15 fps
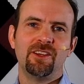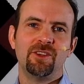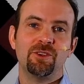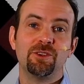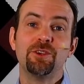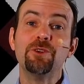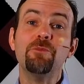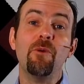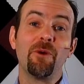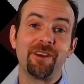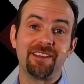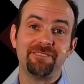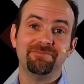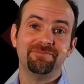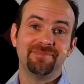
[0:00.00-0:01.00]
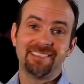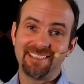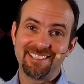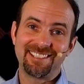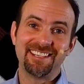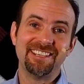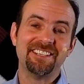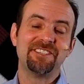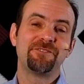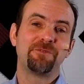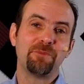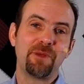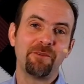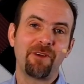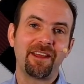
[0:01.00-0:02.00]
Well, good morning. At least it is for
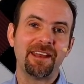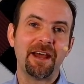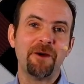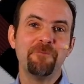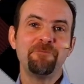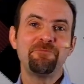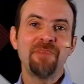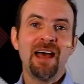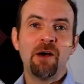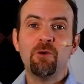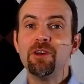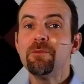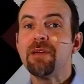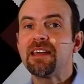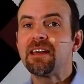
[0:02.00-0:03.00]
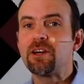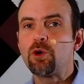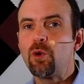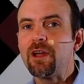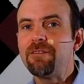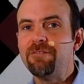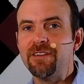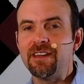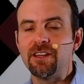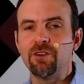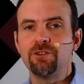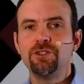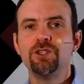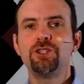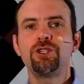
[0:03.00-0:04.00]
me right now. I want to make a quick video
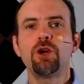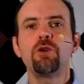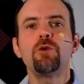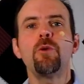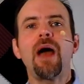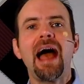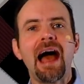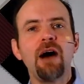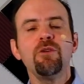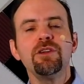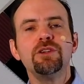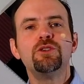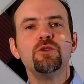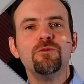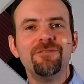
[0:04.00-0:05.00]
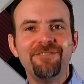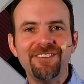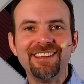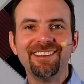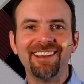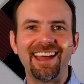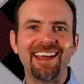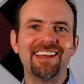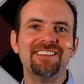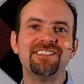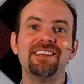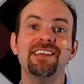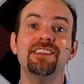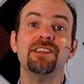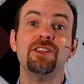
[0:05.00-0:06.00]
to show you how to do VLANs
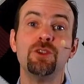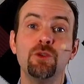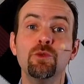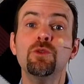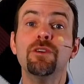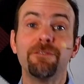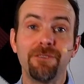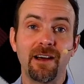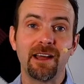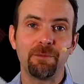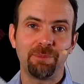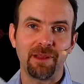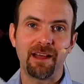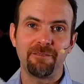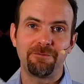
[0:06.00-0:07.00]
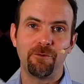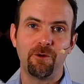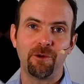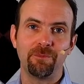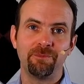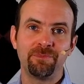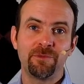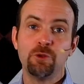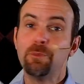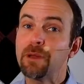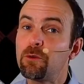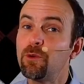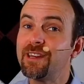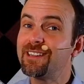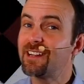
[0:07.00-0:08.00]
in the UniFi platform.
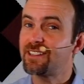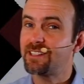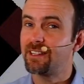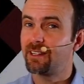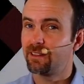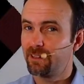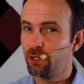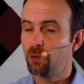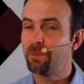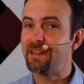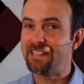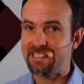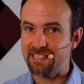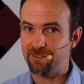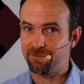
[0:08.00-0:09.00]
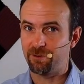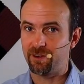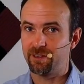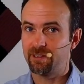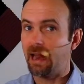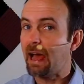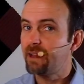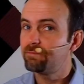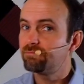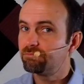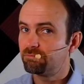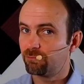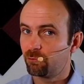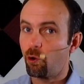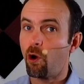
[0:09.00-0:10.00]
Ubiquiti does it a little bit different. Not
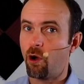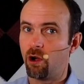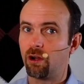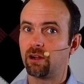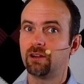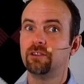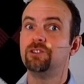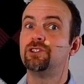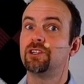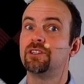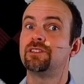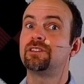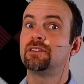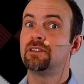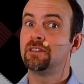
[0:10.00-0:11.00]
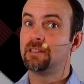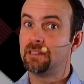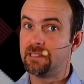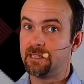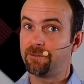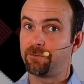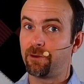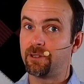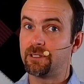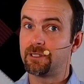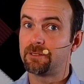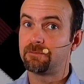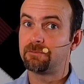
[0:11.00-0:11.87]
wrong, just different.